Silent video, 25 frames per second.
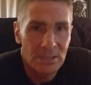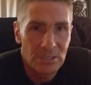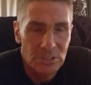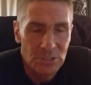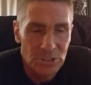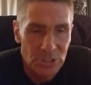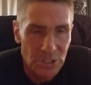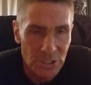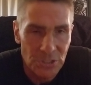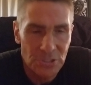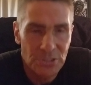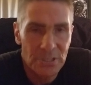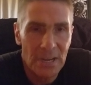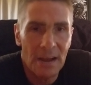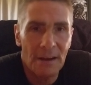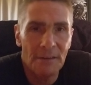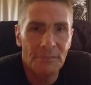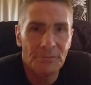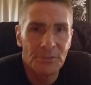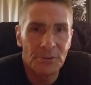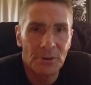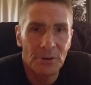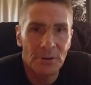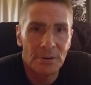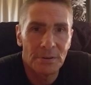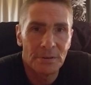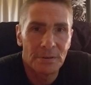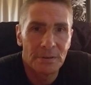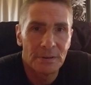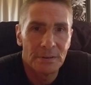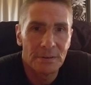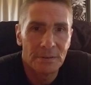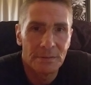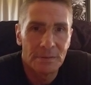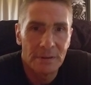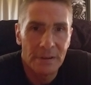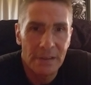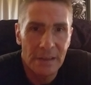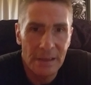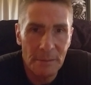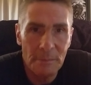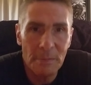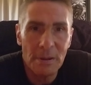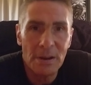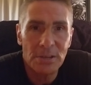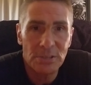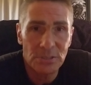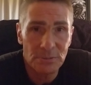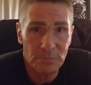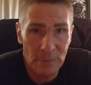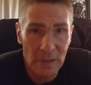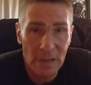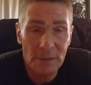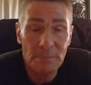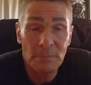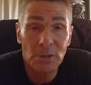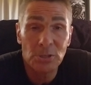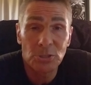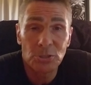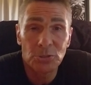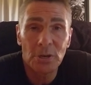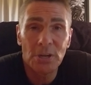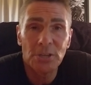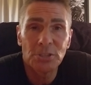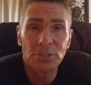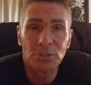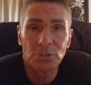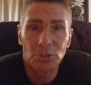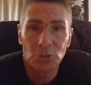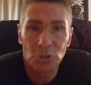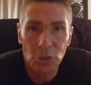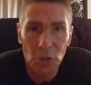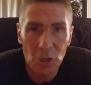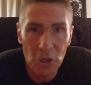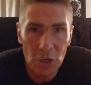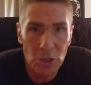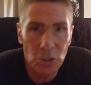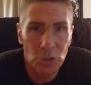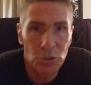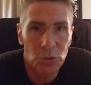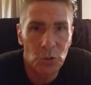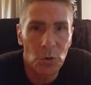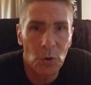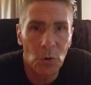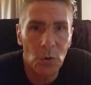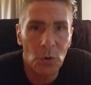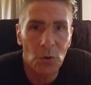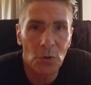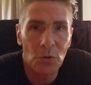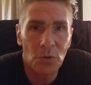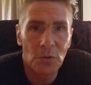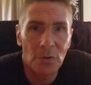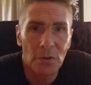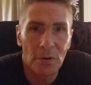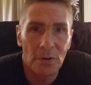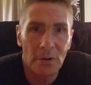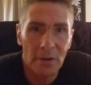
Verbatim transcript: Just after him and his administration took control